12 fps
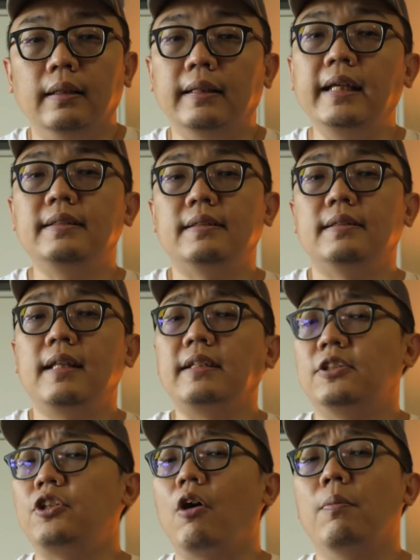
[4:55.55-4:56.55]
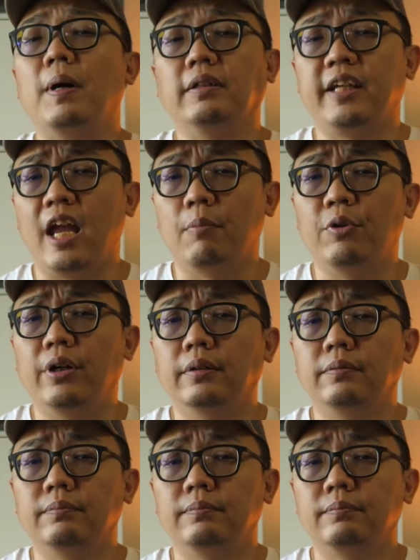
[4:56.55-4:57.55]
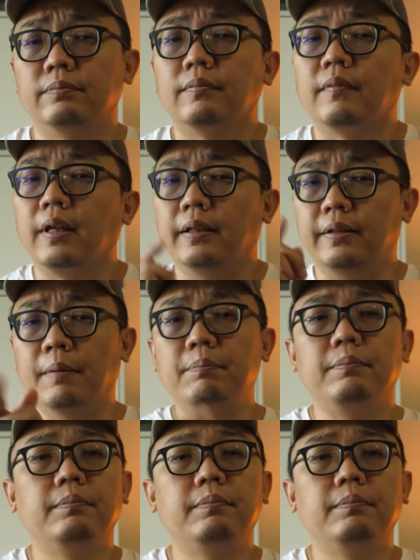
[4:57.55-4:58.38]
Next, let's talk about the camera. Yep,